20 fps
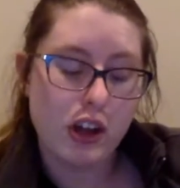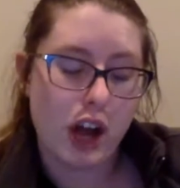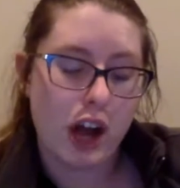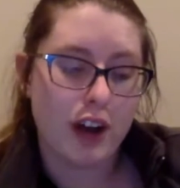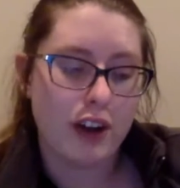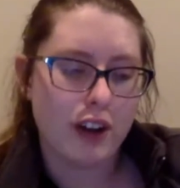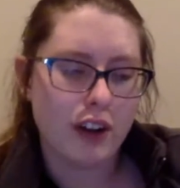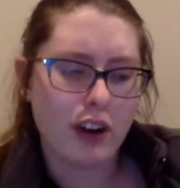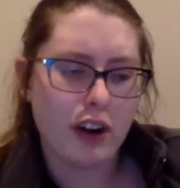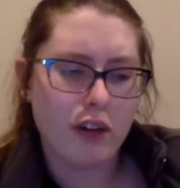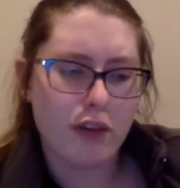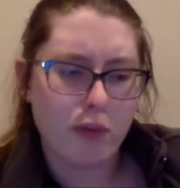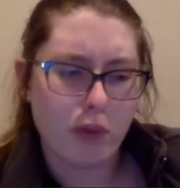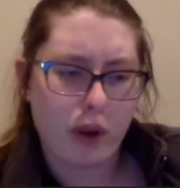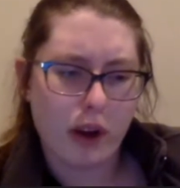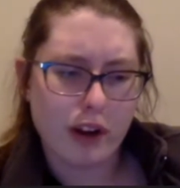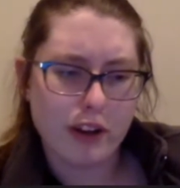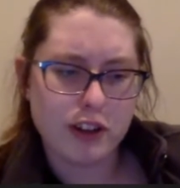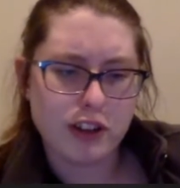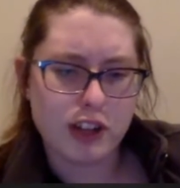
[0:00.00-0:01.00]
I know I've
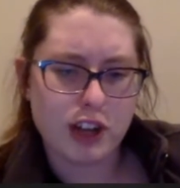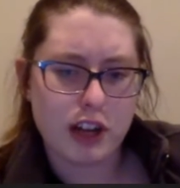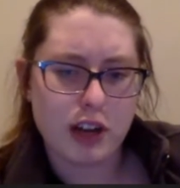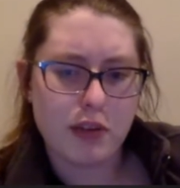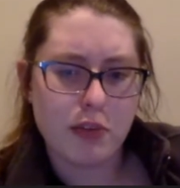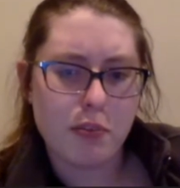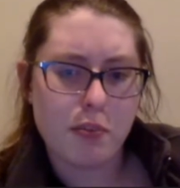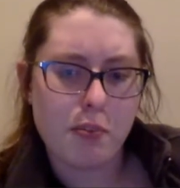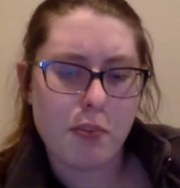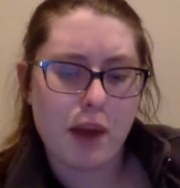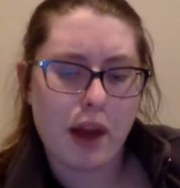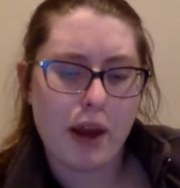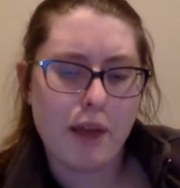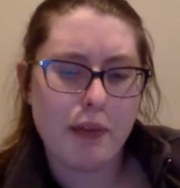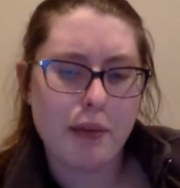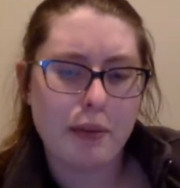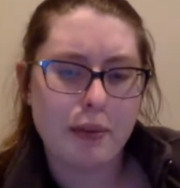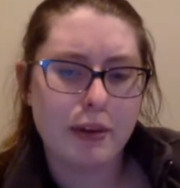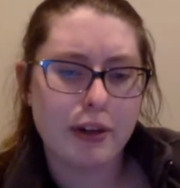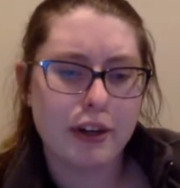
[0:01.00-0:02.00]
watched it, but I
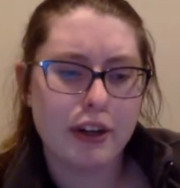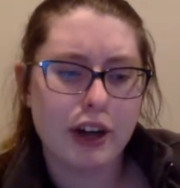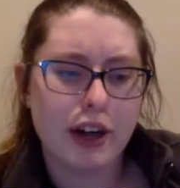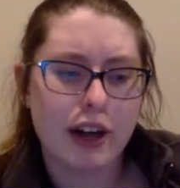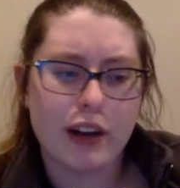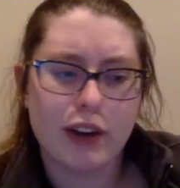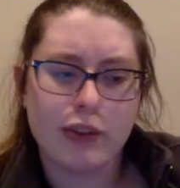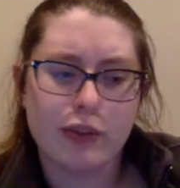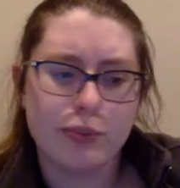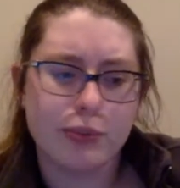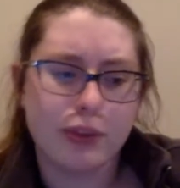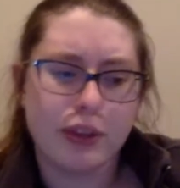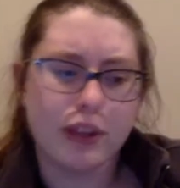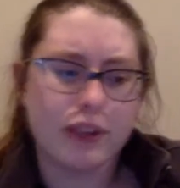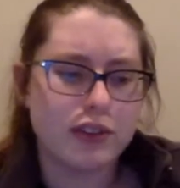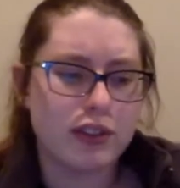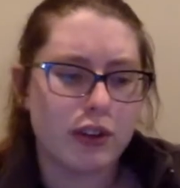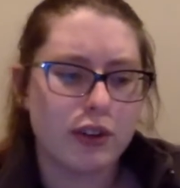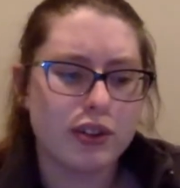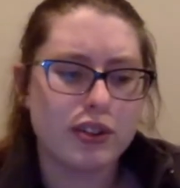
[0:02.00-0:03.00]
don't
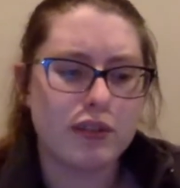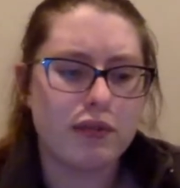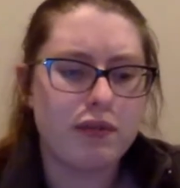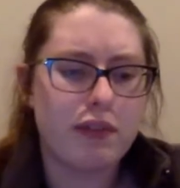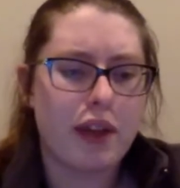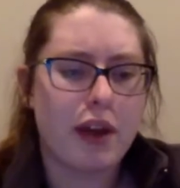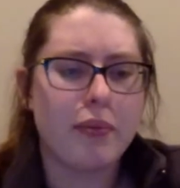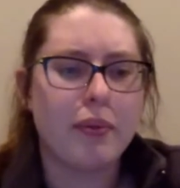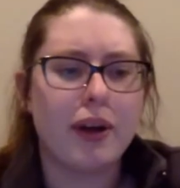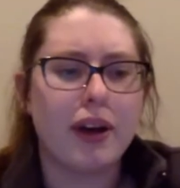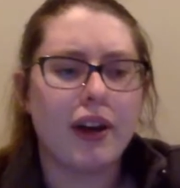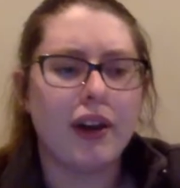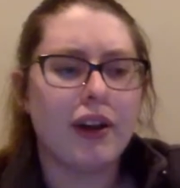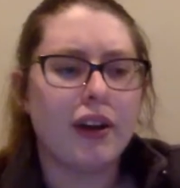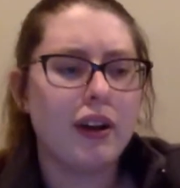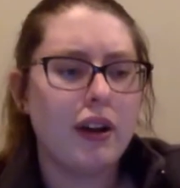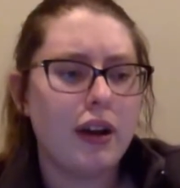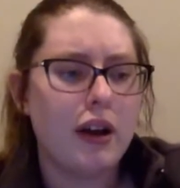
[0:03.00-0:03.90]
believe so as a family.